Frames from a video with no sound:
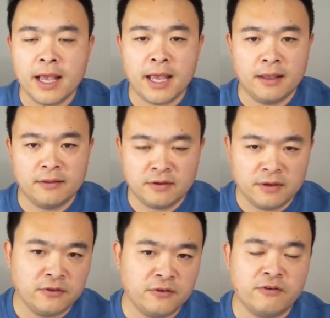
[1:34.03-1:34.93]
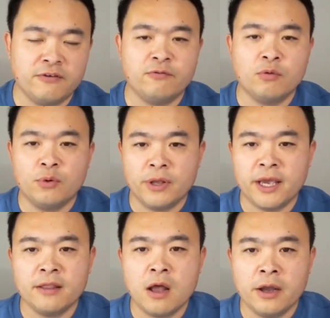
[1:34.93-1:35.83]
and interest rate
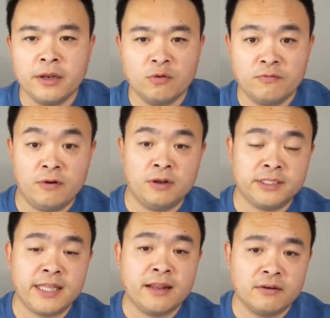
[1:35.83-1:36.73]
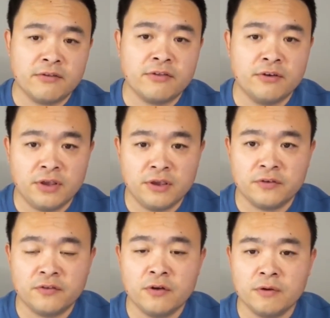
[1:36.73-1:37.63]
4.89 over a standard 30
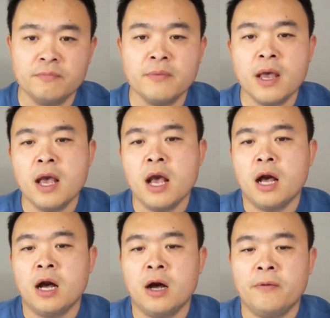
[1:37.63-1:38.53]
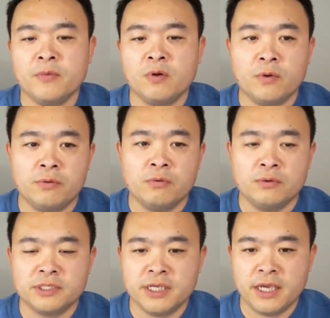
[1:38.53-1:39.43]
years term. What we
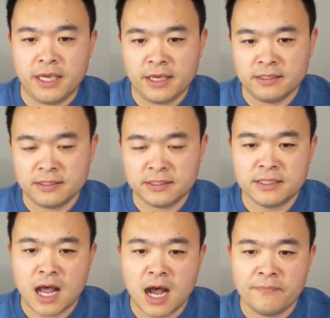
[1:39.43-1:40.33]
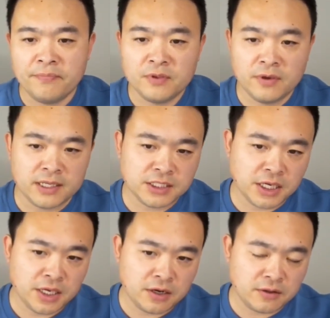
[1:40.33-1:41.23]
will see is, you can
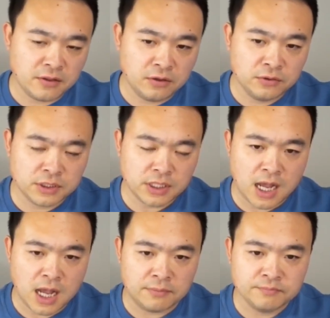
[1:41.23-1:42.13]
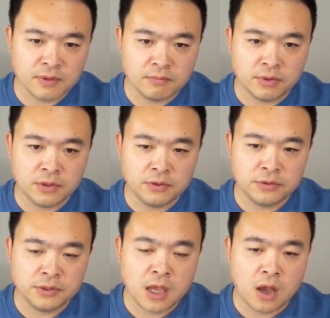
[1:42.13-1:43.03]
see here, those
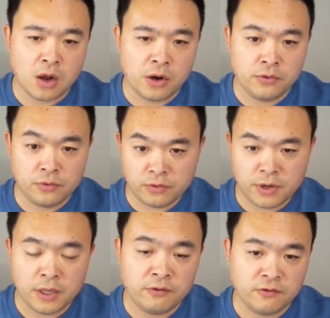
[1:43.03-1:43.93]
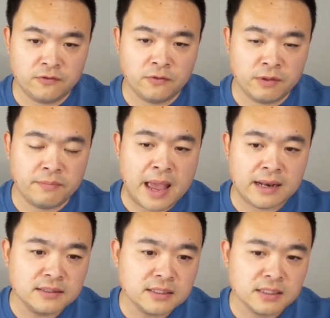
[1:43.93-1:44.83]
blues are your interest or the
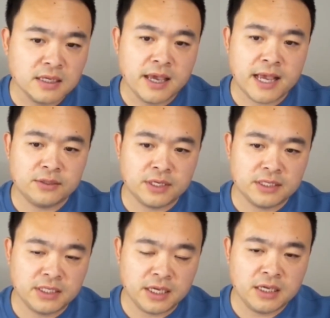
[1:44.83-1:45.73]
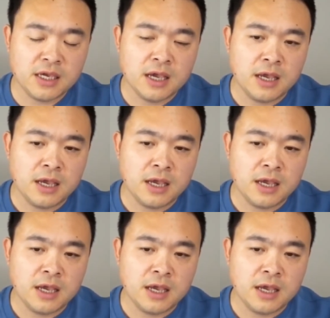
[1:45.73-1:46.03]
balance. As you can see,